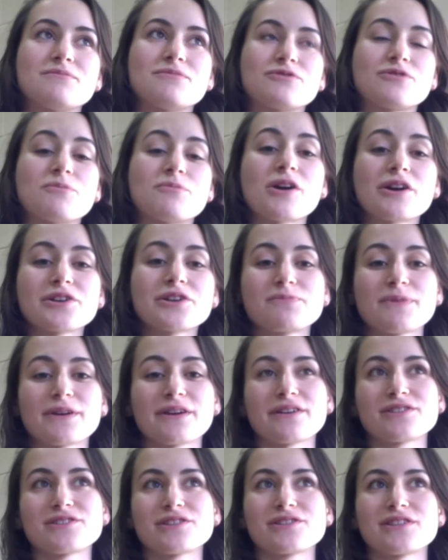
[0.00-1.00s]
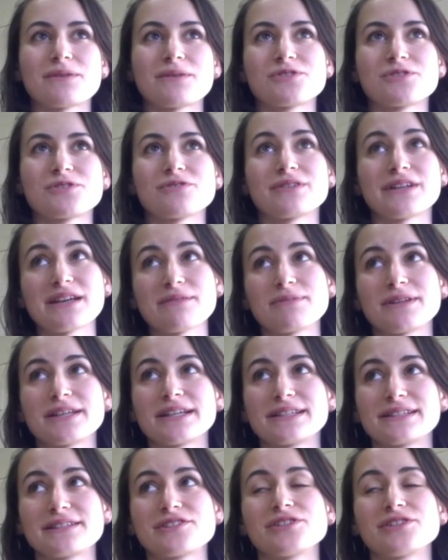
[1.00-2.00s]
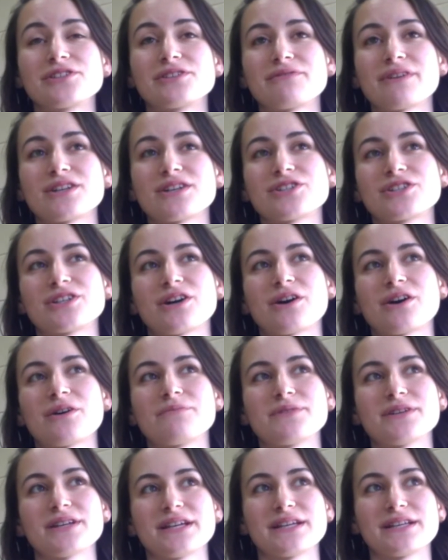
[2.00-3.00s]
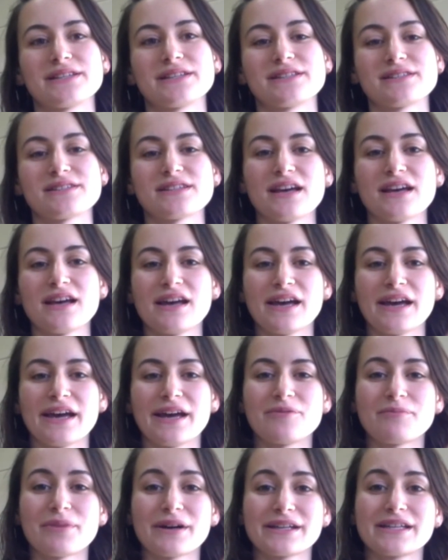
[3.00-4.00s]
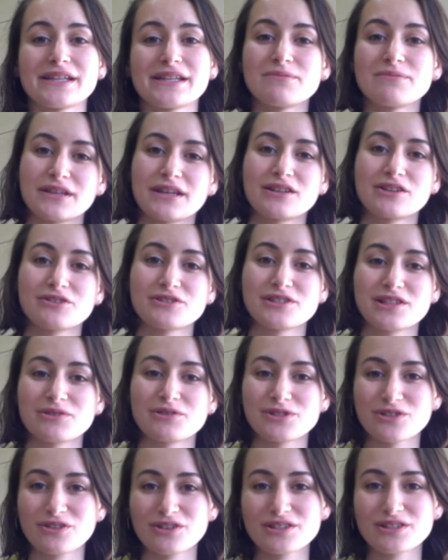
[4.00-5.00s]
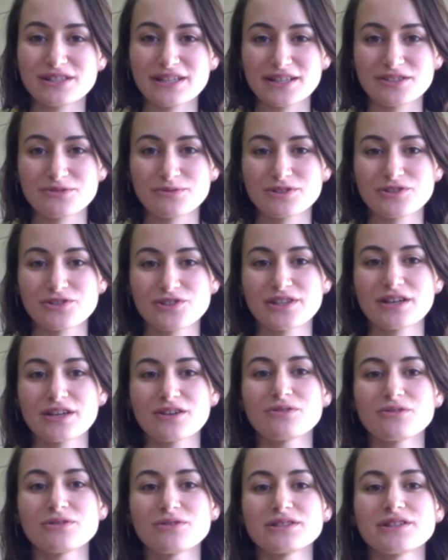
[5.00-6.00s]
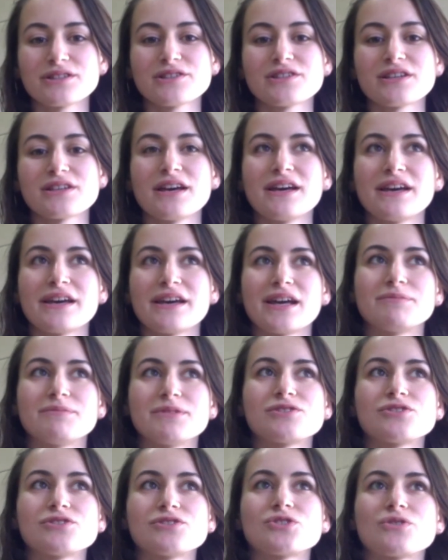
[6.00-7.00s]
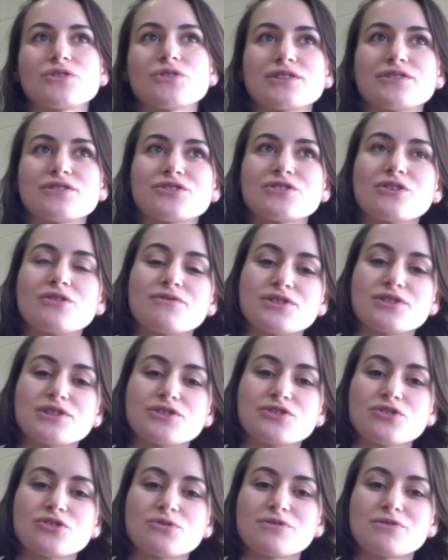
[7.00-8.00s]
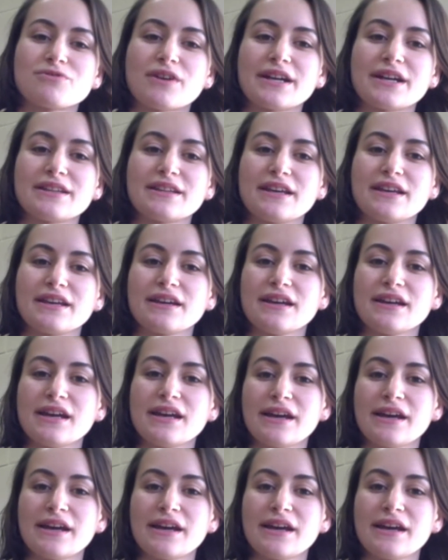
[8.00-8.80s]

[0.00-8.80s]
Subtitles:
From our experience, the steps to enabling a digital innovation hub is by keeping in continuous contact with your stakeholders. And this ensures that the services you're providing